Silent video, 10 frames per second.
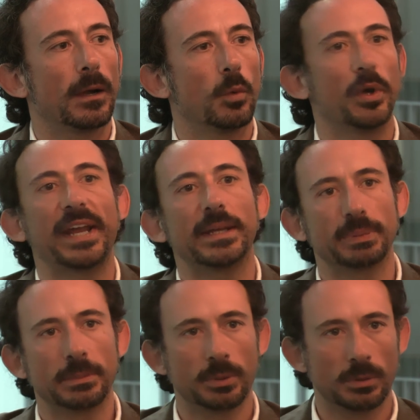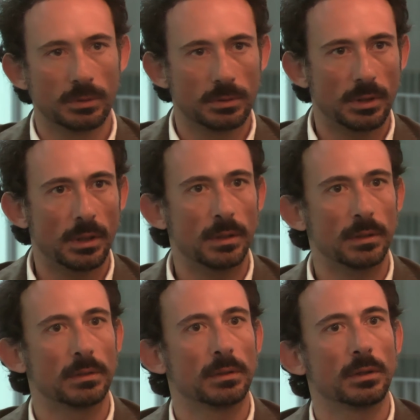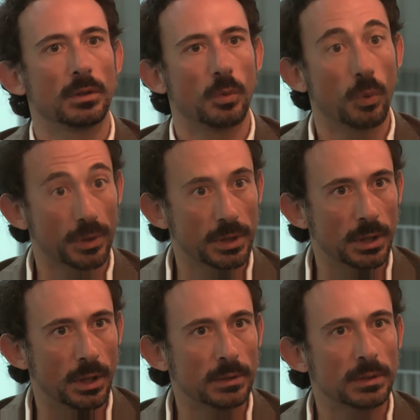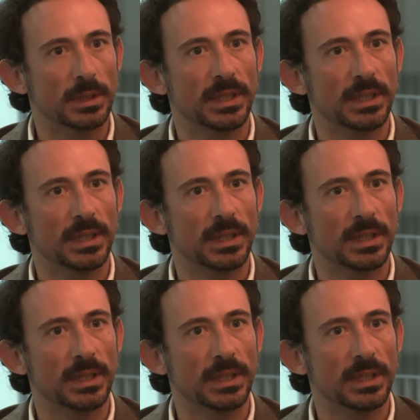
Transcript: what other people are working on,